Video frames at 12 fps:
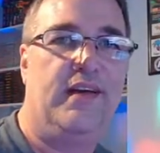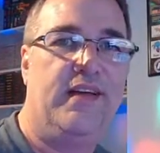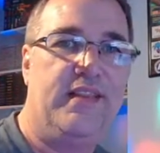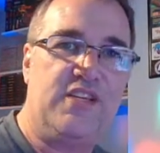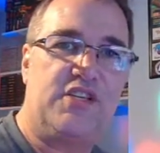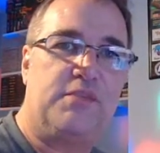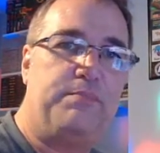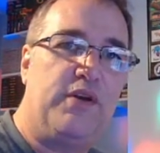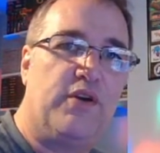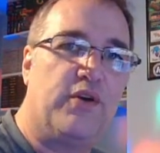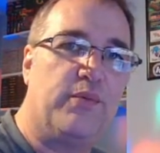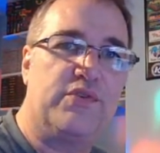This
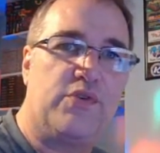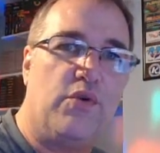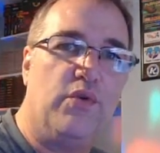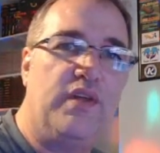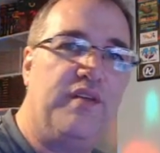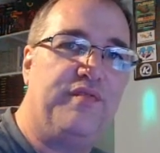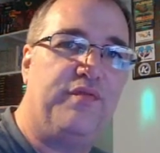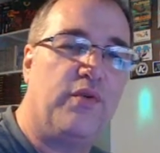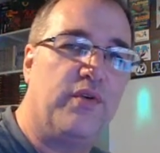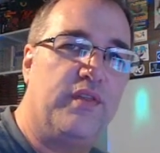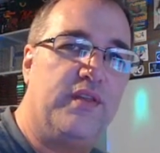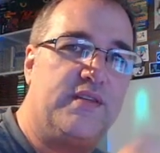spinner was only
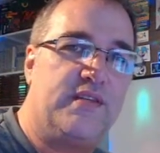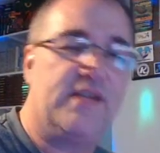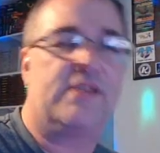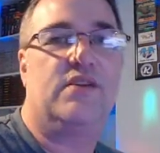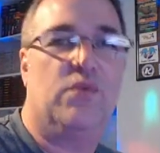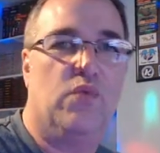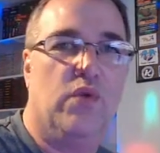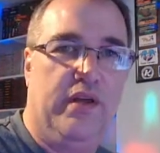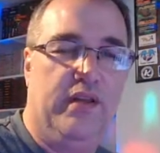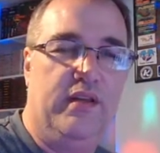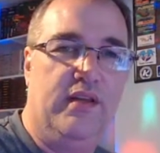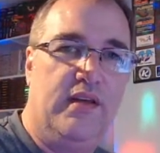for the
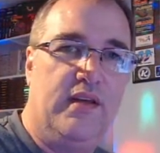6-in-1.